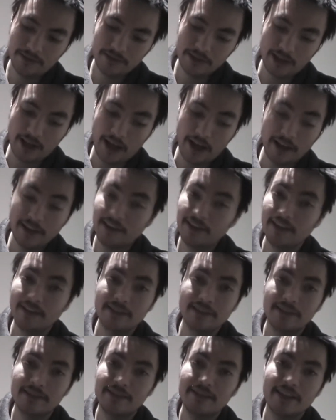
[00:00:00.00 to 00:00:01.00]
I
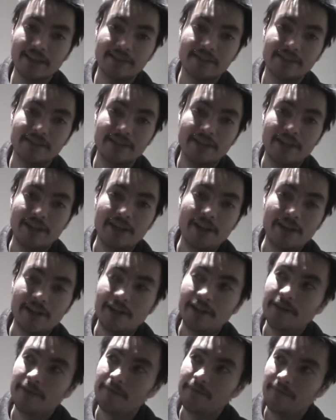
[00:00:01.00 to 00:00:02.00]
think this next
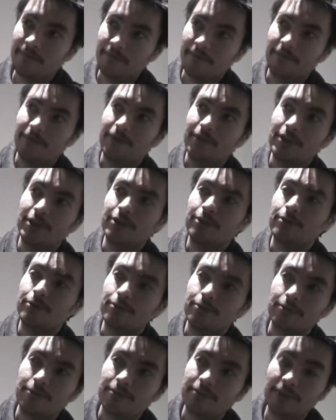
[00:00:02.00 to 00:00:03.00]

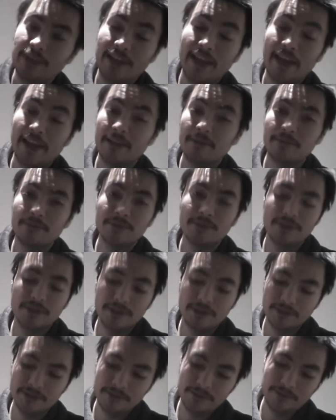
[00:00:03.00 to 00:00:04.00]
few
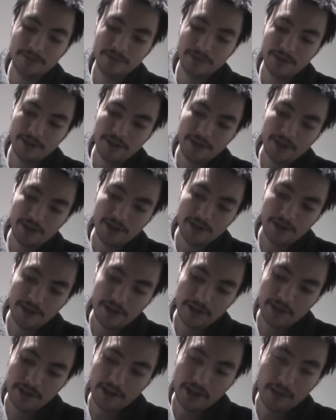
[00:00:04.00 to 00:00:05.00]
games,
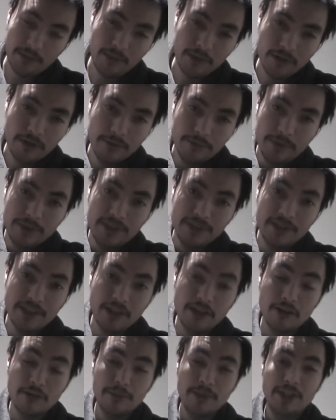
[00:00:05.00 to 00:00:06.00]
couple of weeks, are
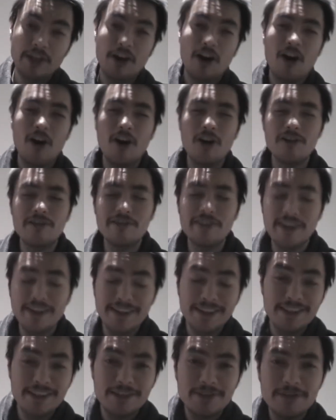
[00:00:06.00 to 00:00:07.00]
going to be
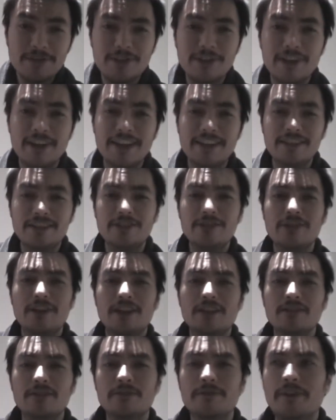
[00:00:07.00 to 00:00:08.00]
horrendous for as a
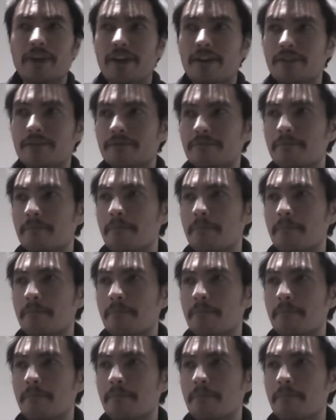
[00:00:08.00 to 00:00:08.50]
Newcastle fan.